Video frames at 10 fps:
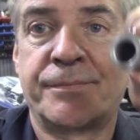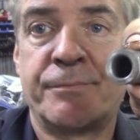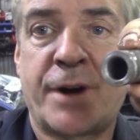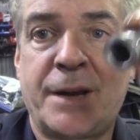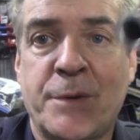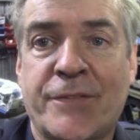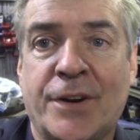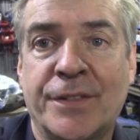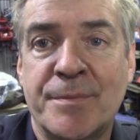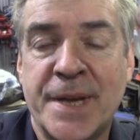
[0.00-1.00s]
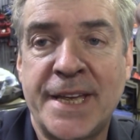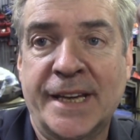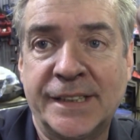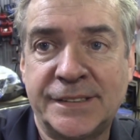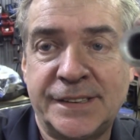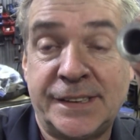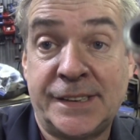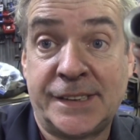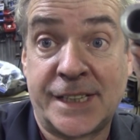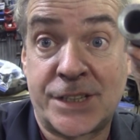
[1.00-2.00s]
while we've got them here,
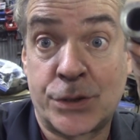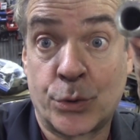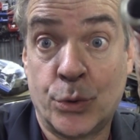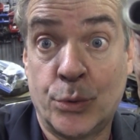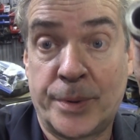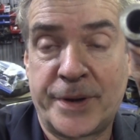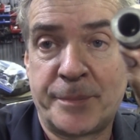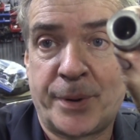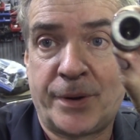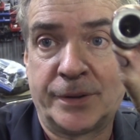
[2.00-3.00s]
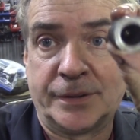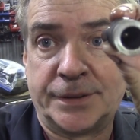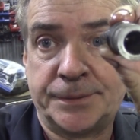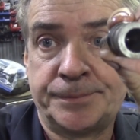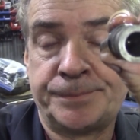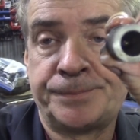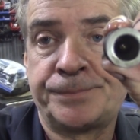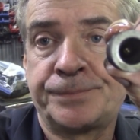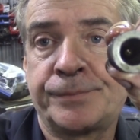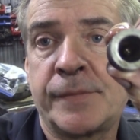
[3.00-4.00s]
this is uber important.
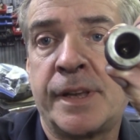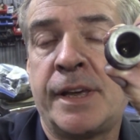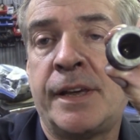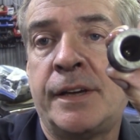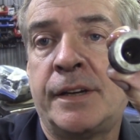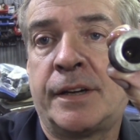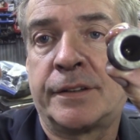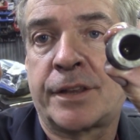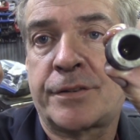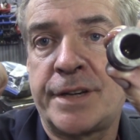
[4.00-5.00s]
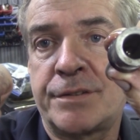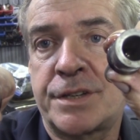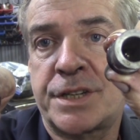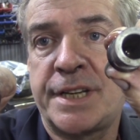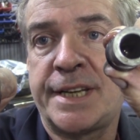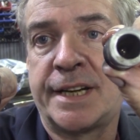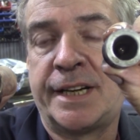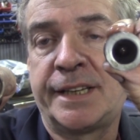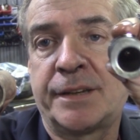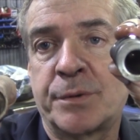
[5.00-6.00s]
On the 300
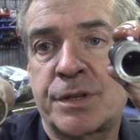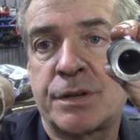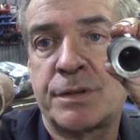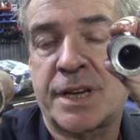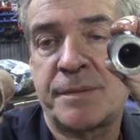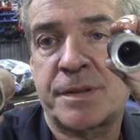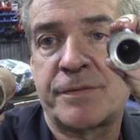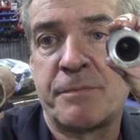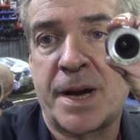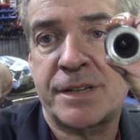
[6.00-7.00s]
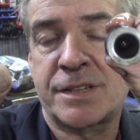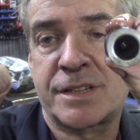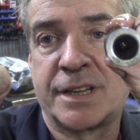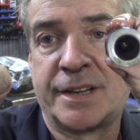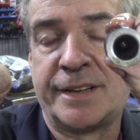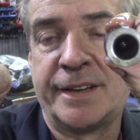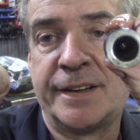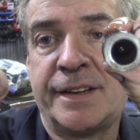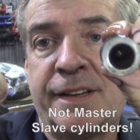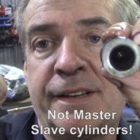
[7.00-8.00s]
TDI there were 2 types of master
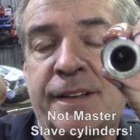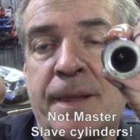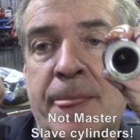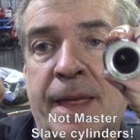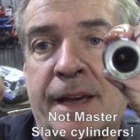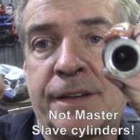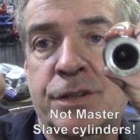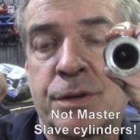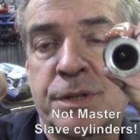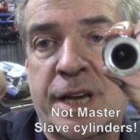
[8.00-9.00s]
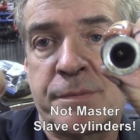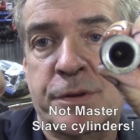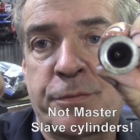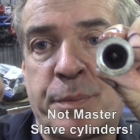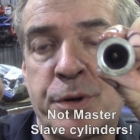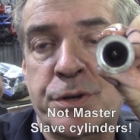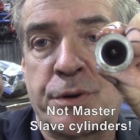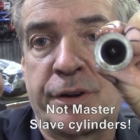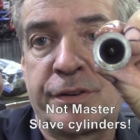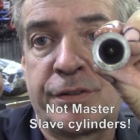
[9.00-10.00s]
cylinder and 2 types of push
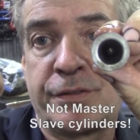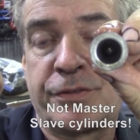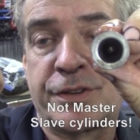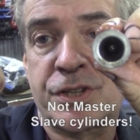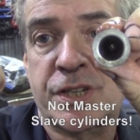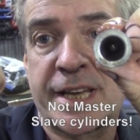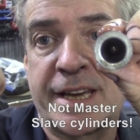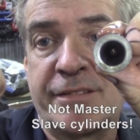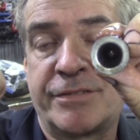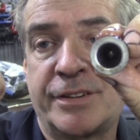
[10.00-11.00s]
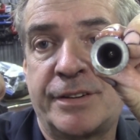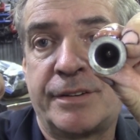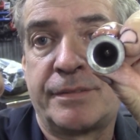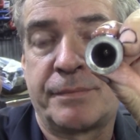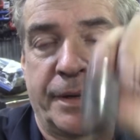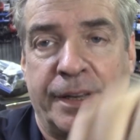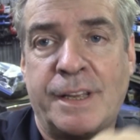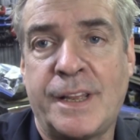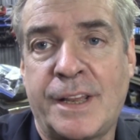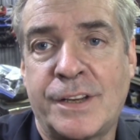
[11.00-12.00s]
rod for the slave.
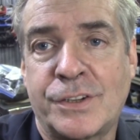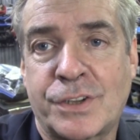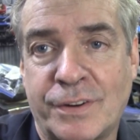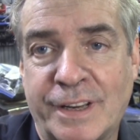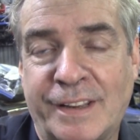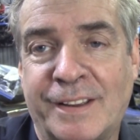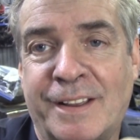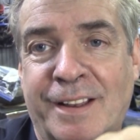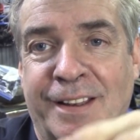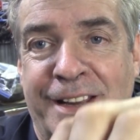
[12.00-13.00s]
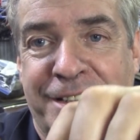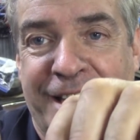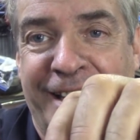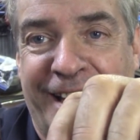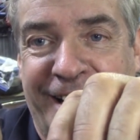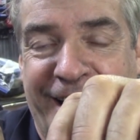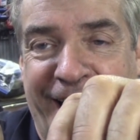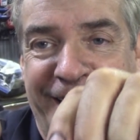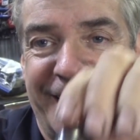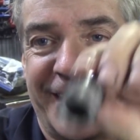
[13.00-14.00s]
Sorry, let's say that again.